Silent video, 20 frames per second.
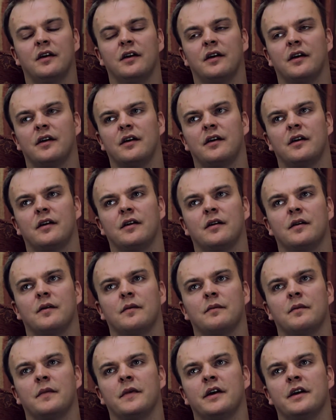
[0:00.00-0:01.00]

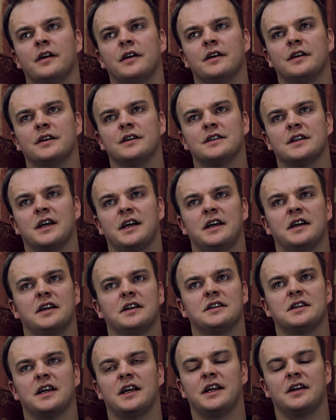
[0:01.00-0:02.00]
and
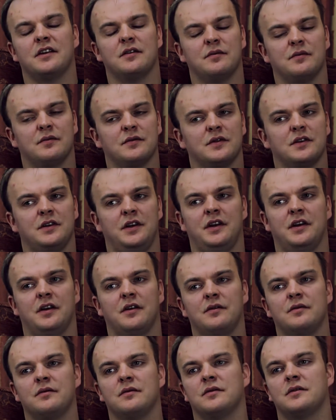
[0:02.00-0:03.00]
take them, you
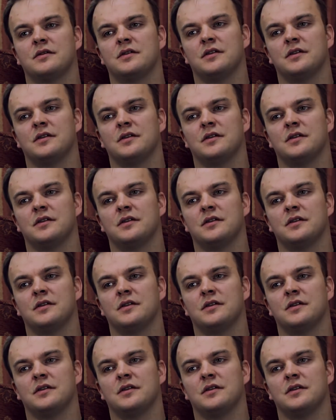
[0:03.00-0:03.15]
know,